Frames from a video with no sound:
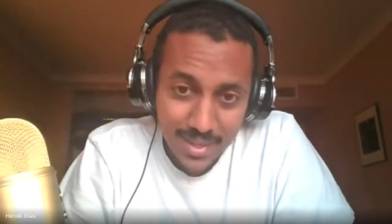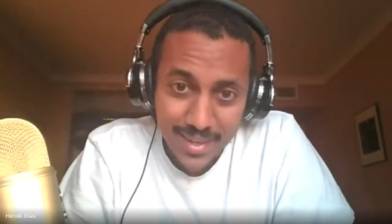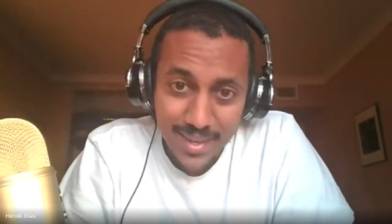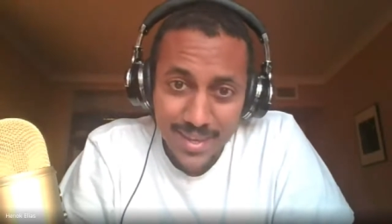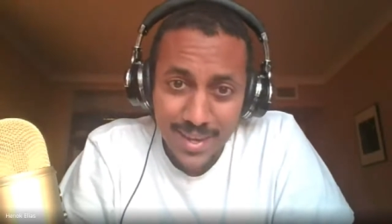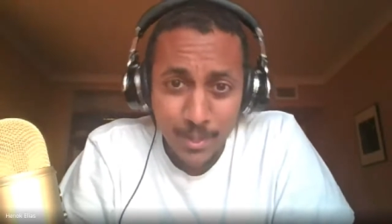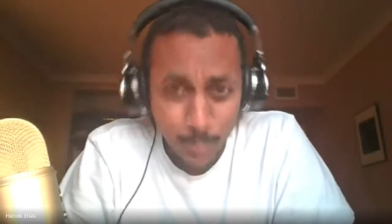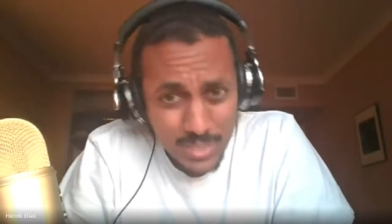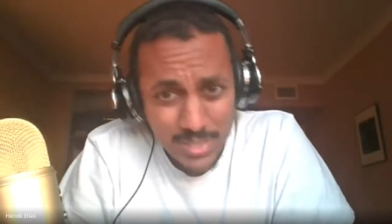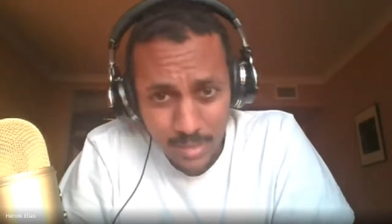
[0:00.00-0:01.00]
and and we
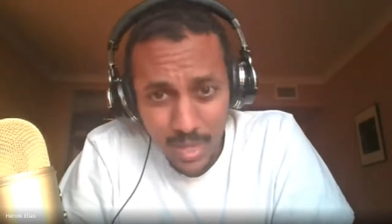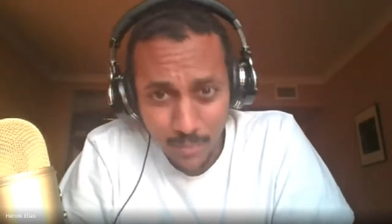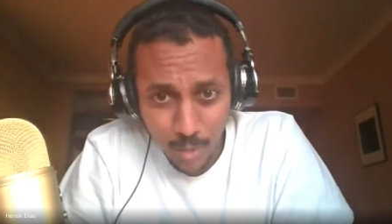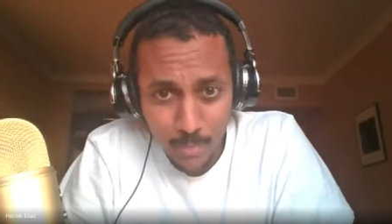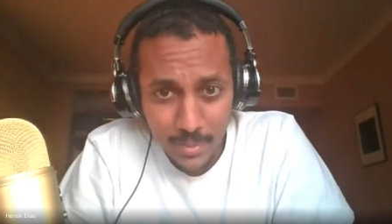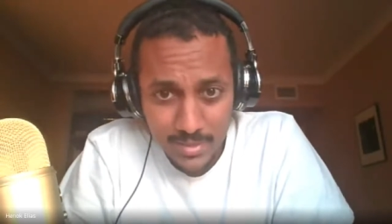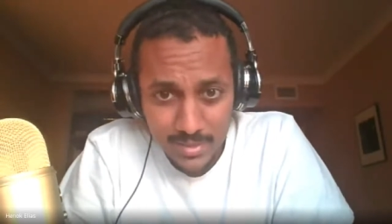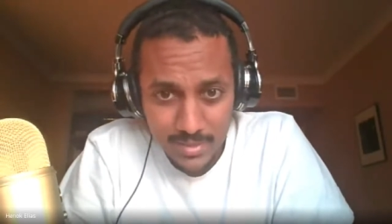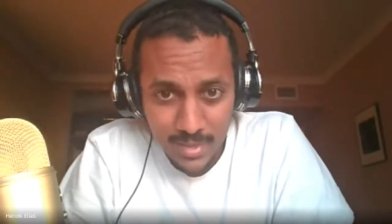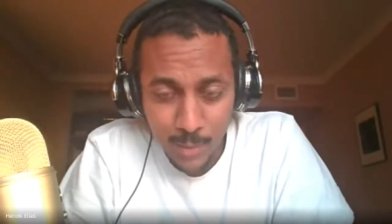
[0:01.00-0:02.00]
still have
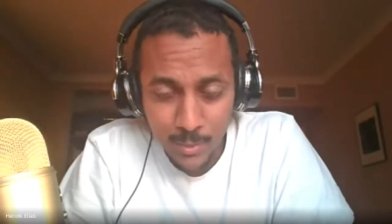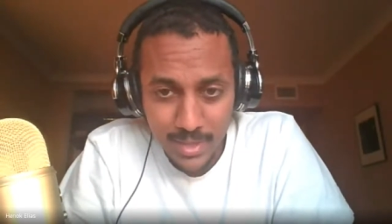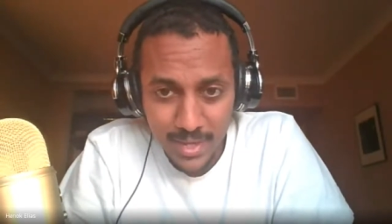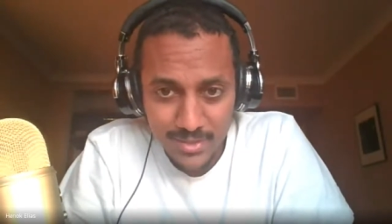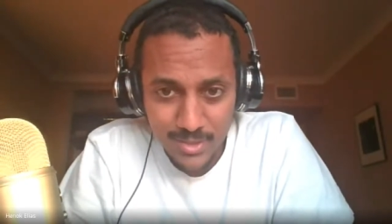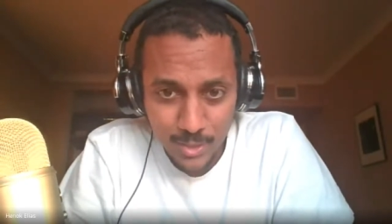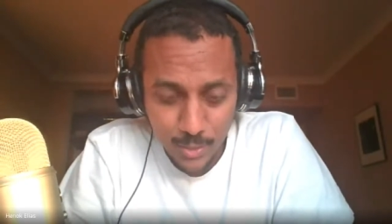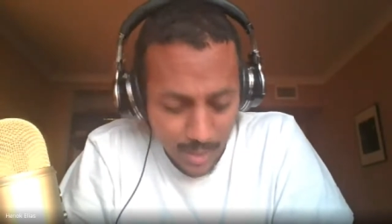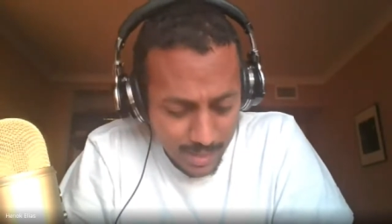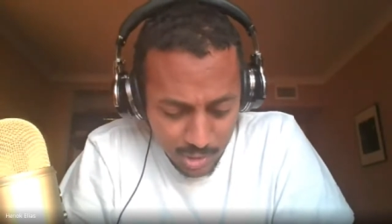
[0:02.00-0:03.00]
hermits nowadays too
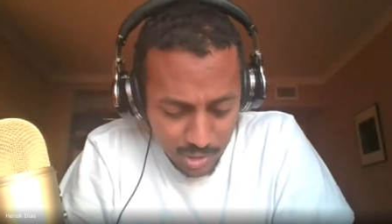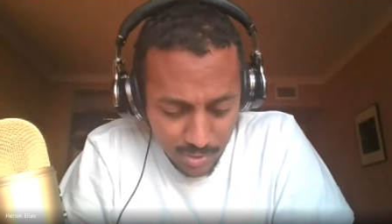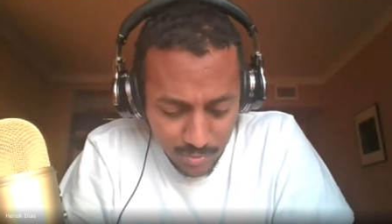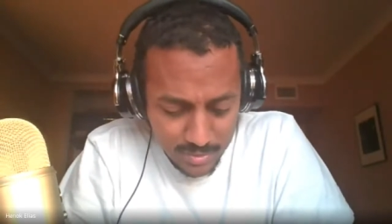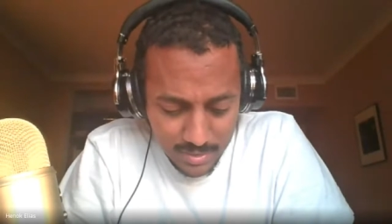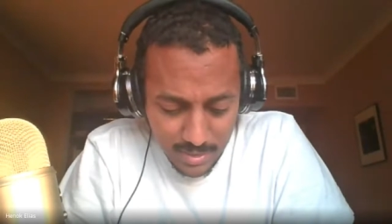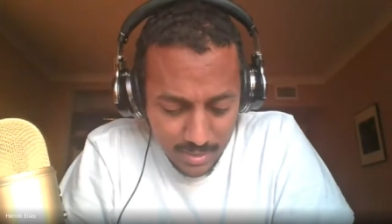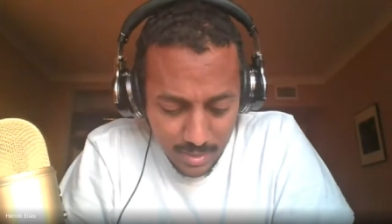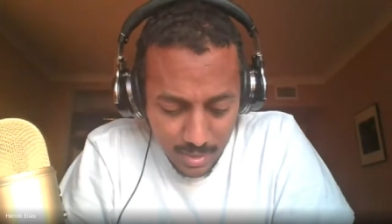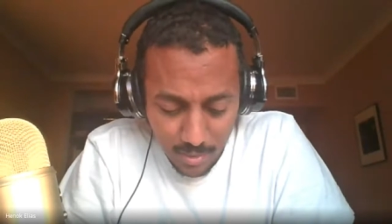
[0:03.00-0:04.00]
i actually don't
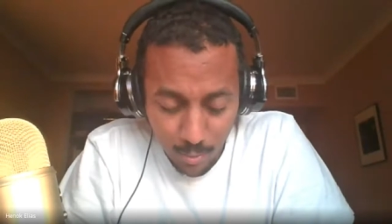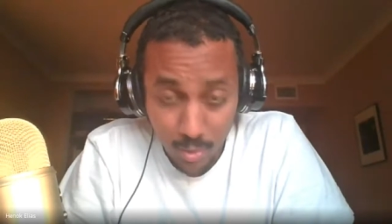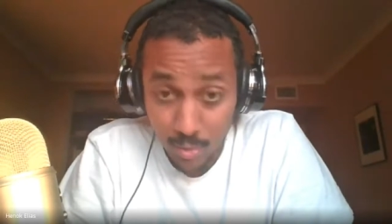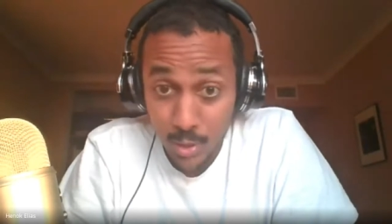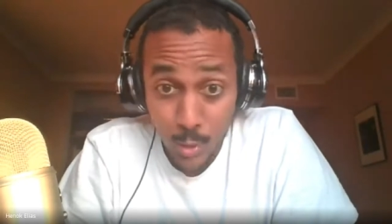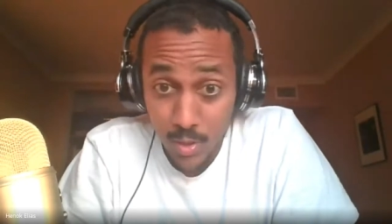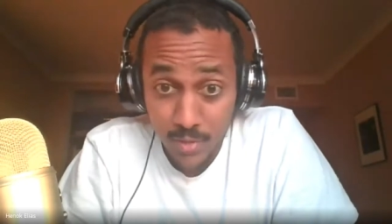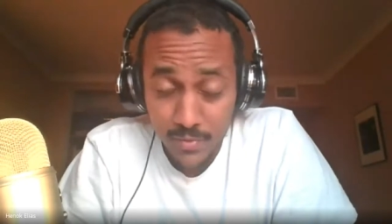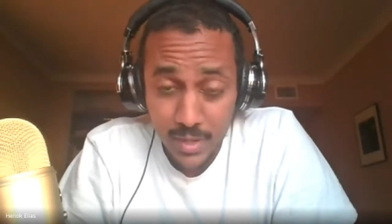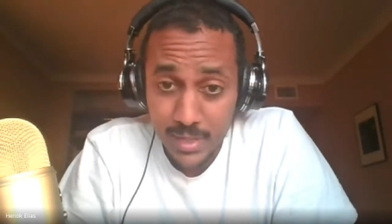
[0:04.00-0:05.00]
see or know
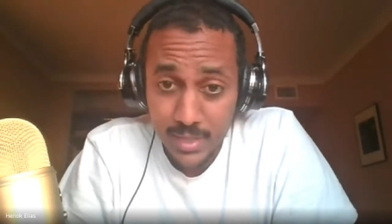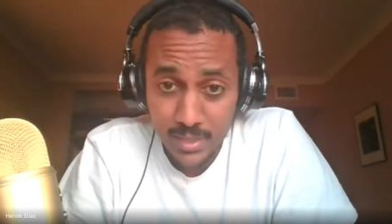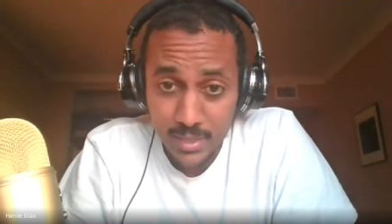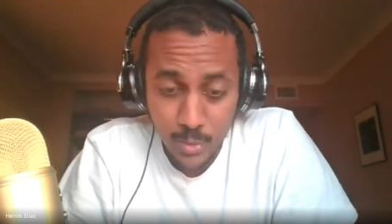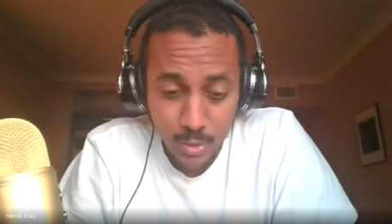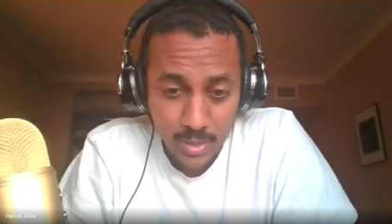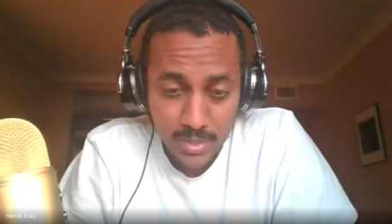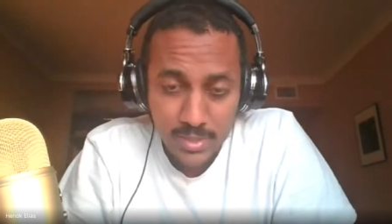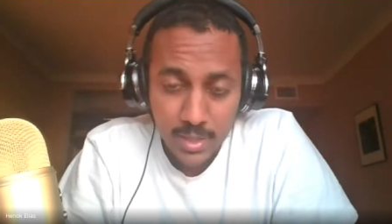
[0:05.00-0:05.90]
of any communities